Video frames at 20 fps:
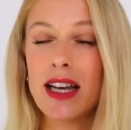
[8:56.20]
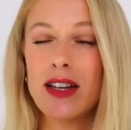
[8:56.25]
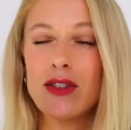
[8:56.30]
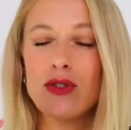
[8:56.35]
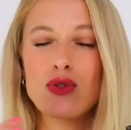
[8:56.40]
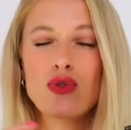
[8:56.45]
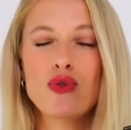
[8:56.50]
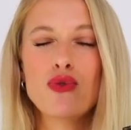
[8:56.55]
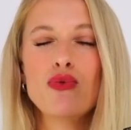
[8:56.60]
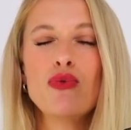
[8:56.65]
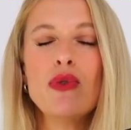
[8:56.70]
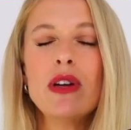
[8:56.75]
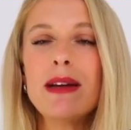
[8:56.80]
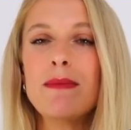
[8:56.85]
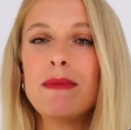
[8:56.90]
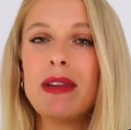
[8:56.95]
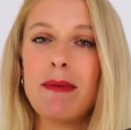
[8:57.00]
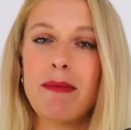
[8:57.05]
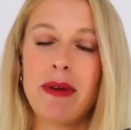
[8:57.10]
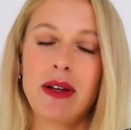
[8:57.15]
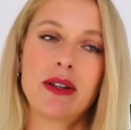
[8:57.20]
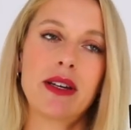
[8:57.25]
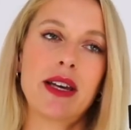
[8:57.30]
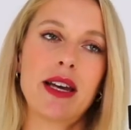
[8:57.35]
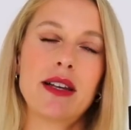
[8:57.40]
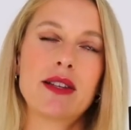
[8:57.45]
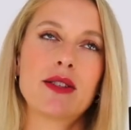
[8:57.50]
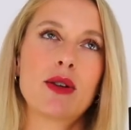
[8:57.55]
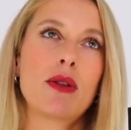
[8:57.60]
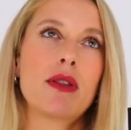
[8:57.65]
extremely
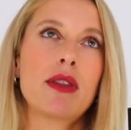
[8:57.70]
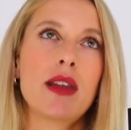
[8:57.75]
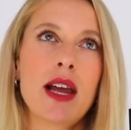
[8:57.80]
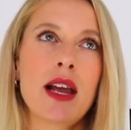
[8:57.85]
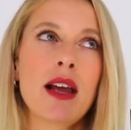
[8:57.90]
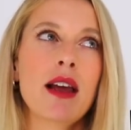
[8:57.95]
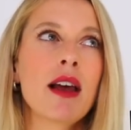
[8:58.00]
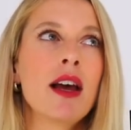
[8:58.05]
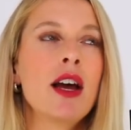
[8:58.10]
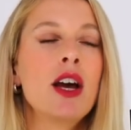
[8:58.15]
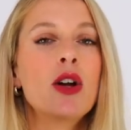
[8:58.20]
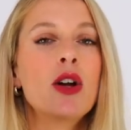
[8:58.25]
milky. So think